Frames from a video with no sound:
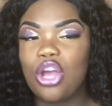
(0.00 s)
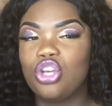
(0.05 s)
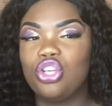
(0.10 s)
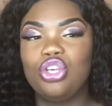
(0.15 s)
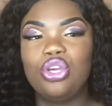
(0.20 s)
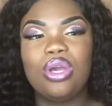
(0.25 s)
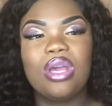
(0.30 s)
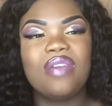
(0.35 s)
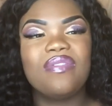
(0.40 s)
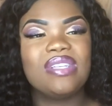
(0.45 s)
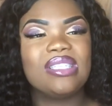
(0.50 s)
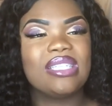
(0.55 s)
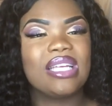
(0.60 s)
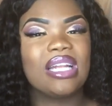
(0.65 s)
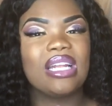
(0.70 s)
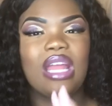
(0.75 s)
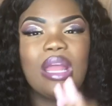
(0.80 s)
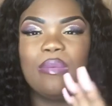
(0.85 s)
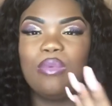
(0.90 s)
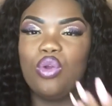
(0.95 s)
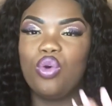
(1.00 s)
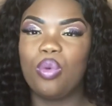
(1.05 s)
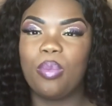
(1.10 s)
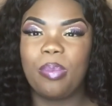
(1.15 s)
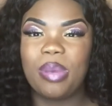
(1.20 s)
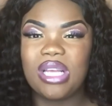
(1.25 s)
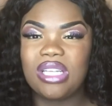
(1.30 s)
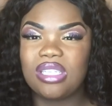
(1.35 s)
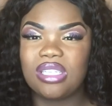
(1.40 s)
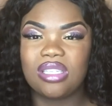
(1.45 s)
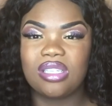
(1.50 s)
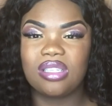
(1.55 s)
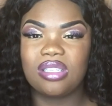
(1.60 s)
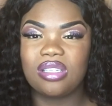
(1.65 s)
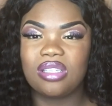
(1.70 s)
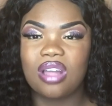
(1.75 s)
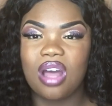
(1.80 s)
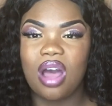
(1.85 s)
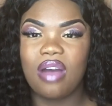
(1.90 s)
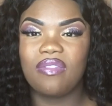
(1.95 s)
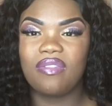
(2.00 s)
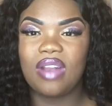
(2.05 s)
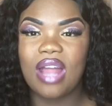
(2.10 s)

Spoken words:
you even sending him little pictures and stuff.